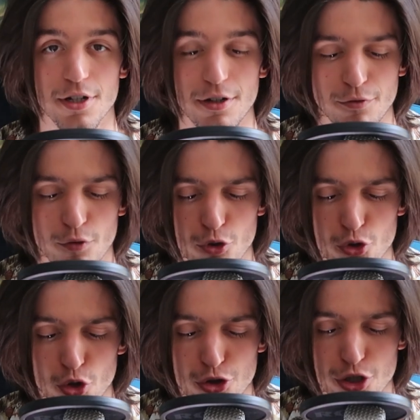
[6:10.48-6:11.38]
enough
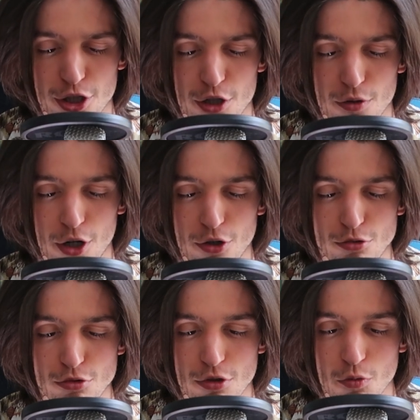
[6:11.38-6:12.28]
searching
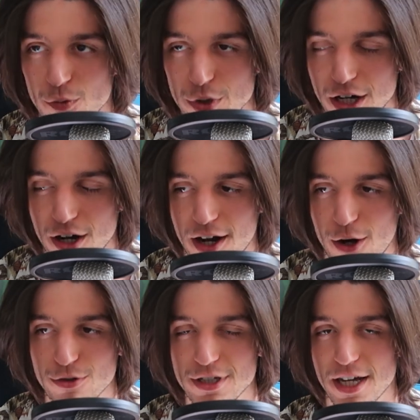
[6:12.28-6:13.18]
around. We
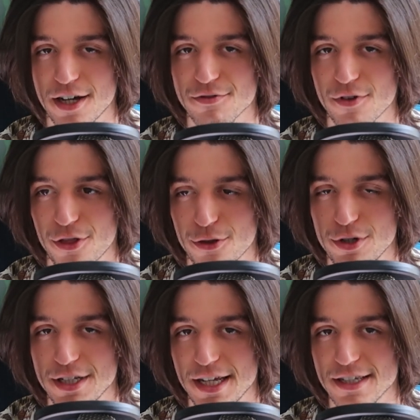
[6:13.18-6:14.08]
only have
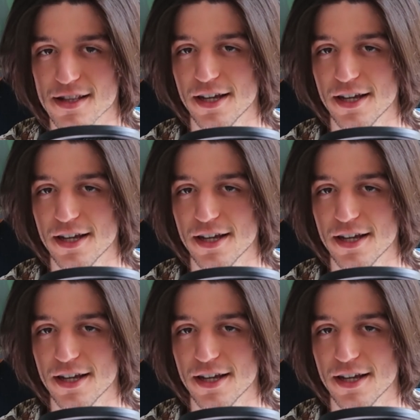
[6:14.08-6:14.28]
30 days